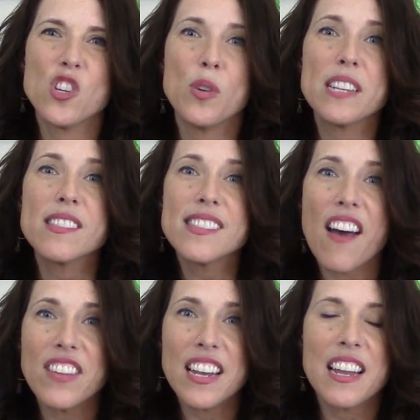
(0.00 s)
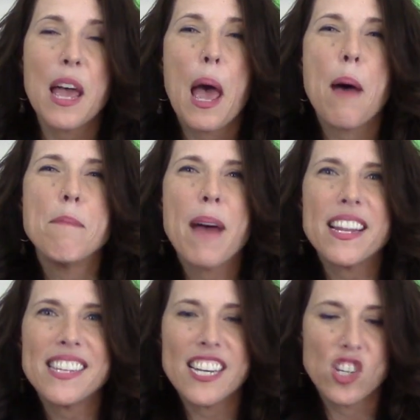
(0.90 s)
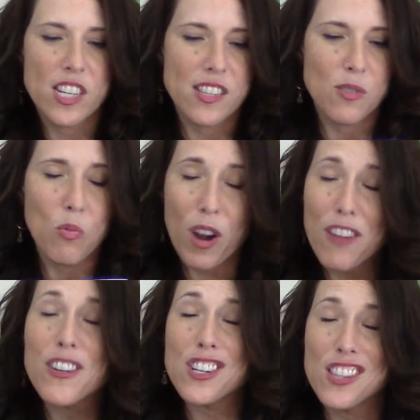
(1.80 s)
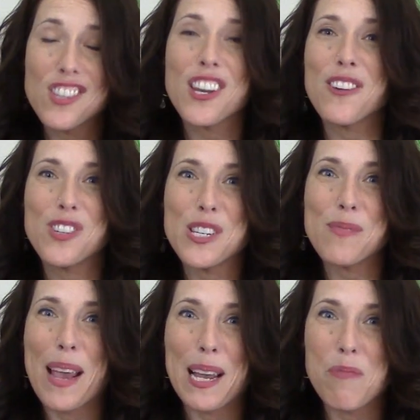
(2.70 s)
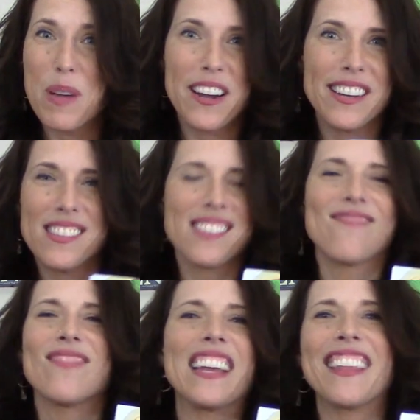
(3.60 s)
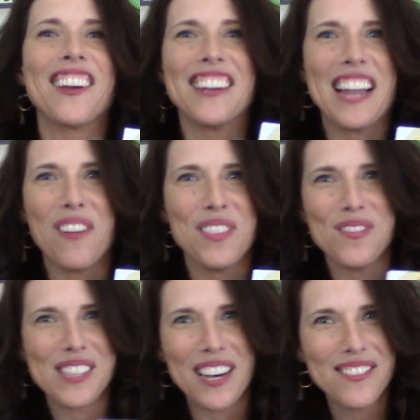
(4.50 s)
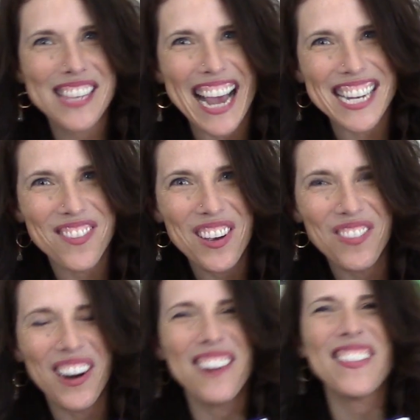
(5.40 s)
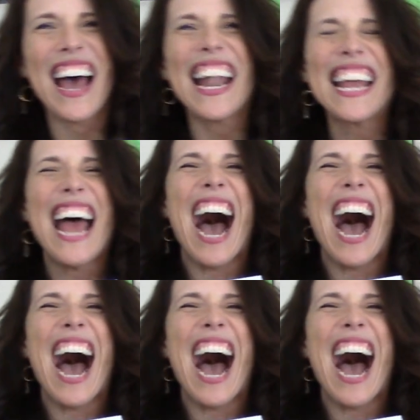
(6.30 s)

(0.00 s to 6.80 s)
You get 7 meditations, one of which the JOGs make an appearance. Like they couldn't help themselves, they had to be a part of that.